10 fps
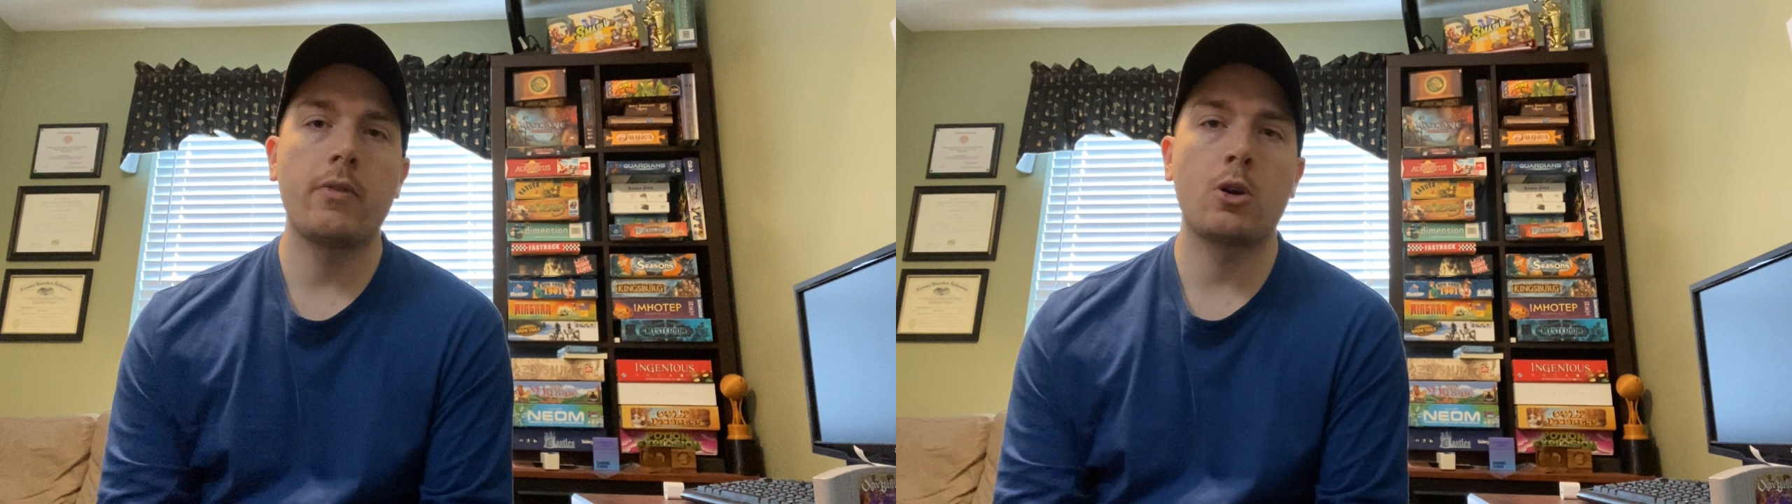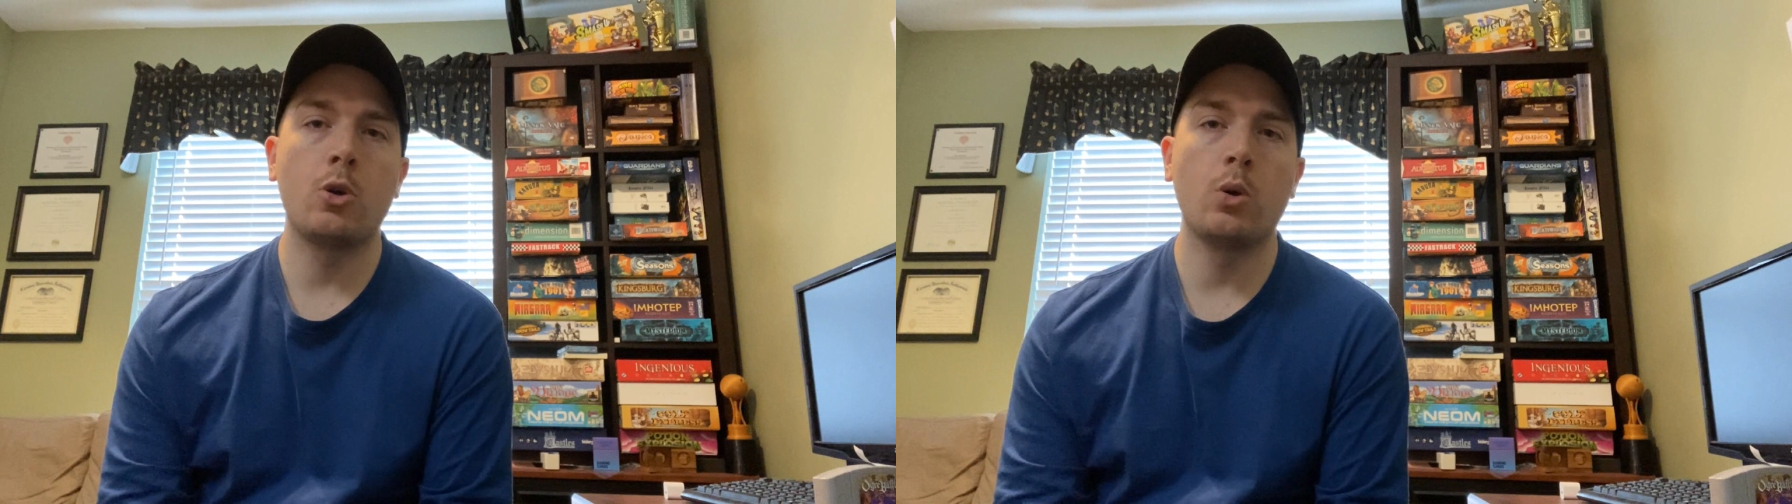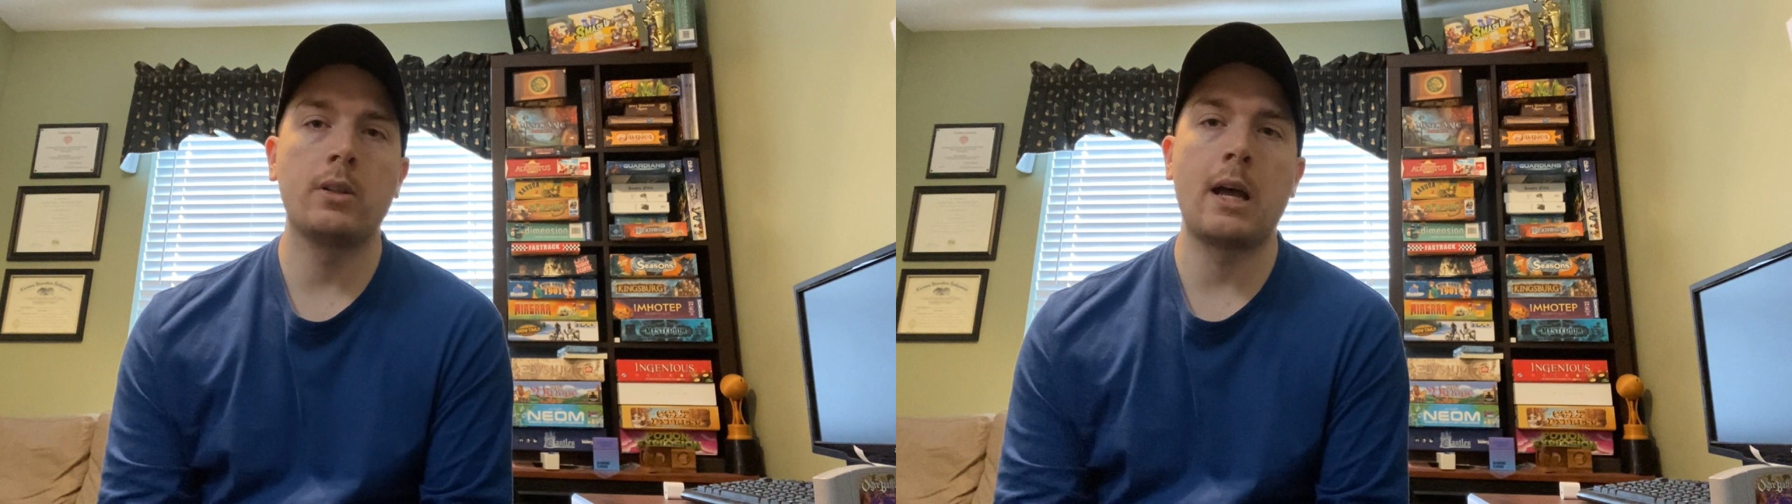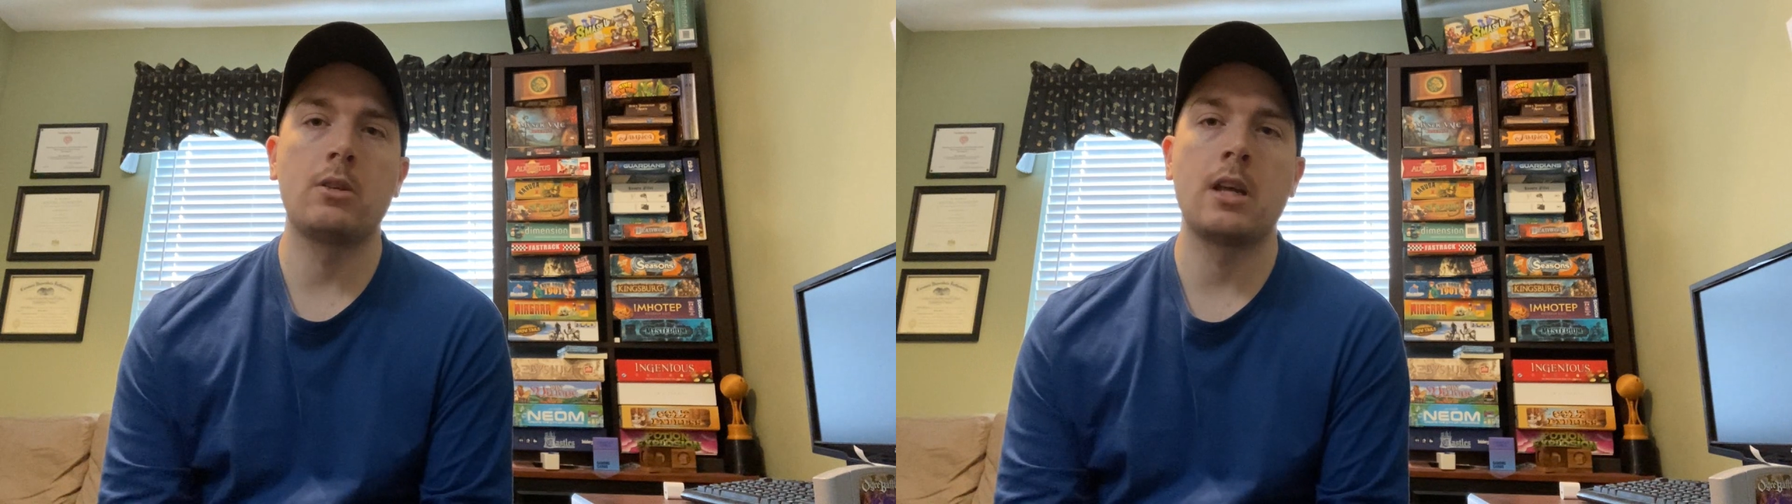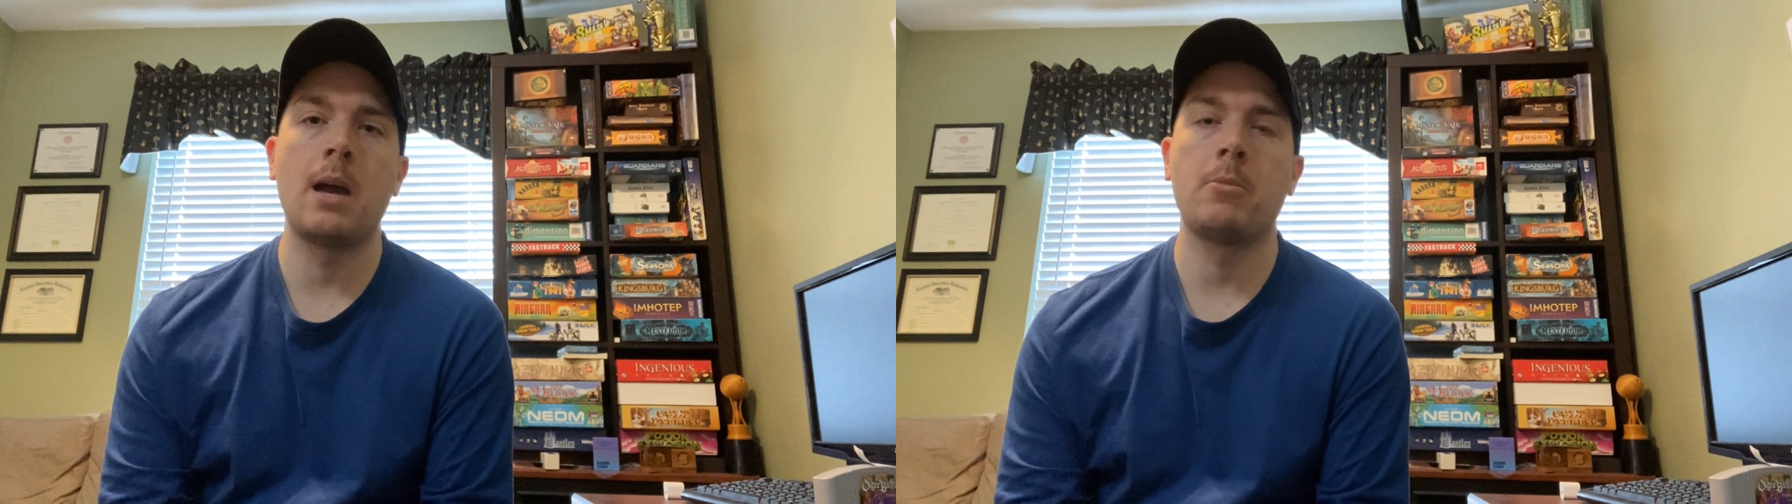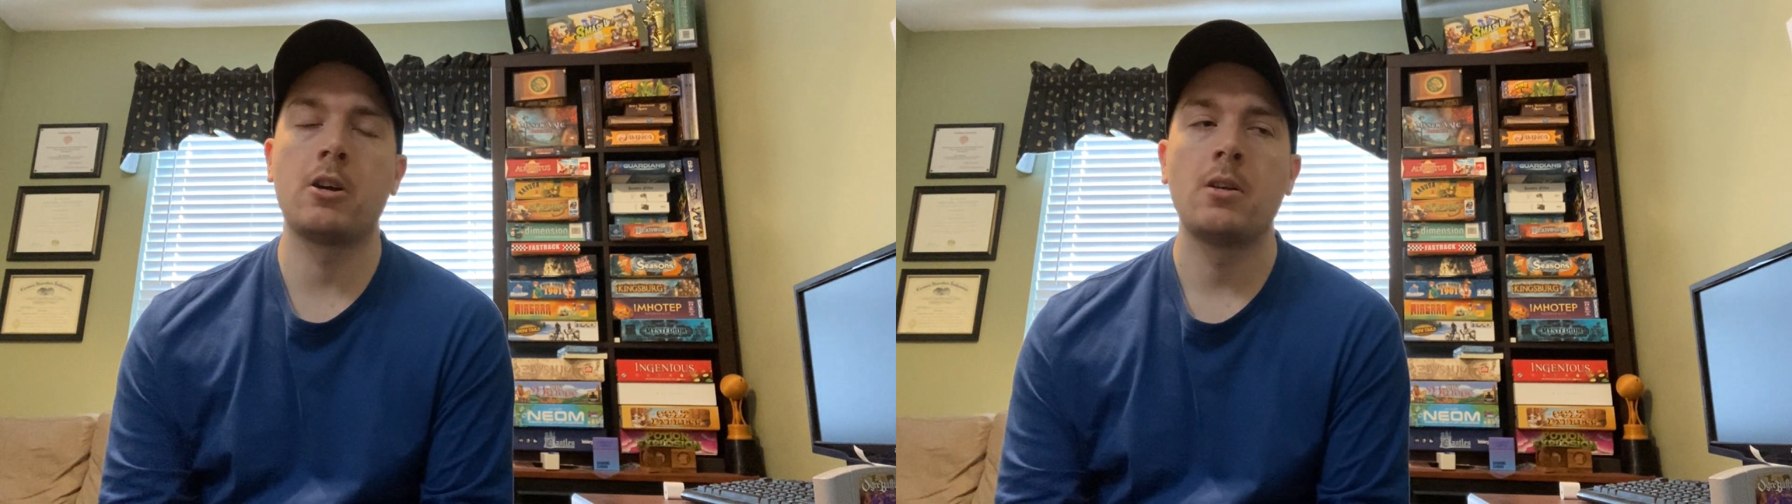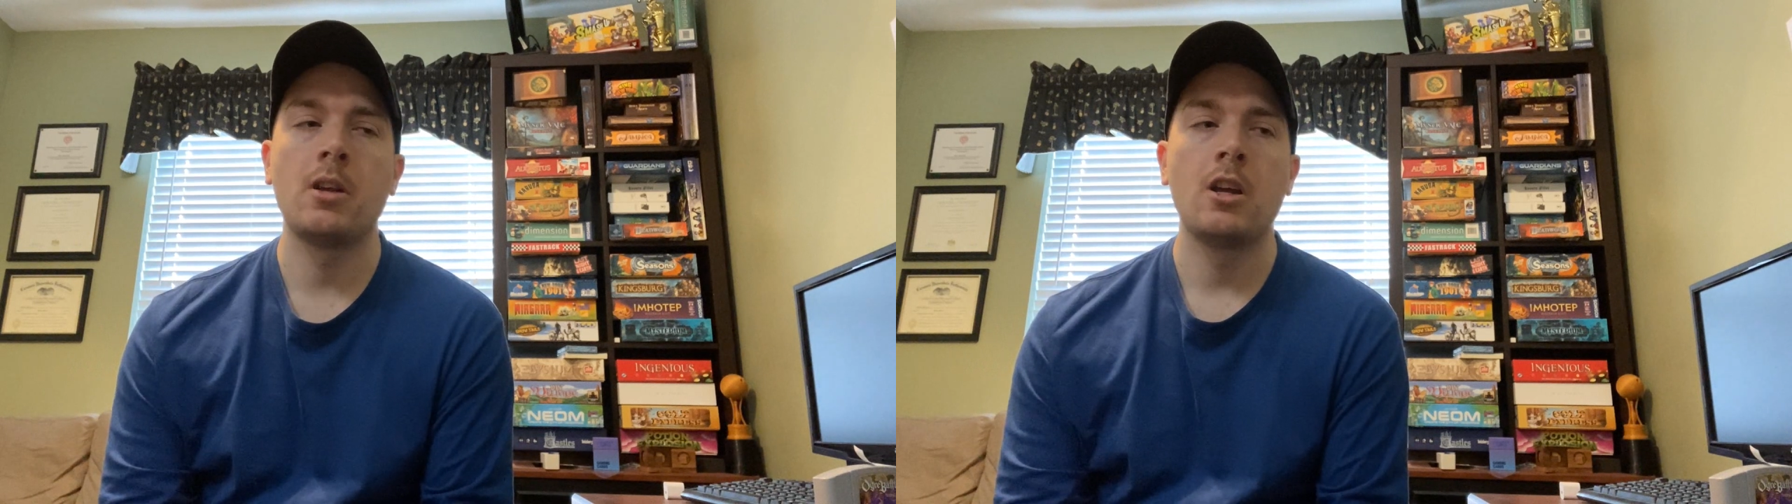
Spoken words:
a cooldown timer.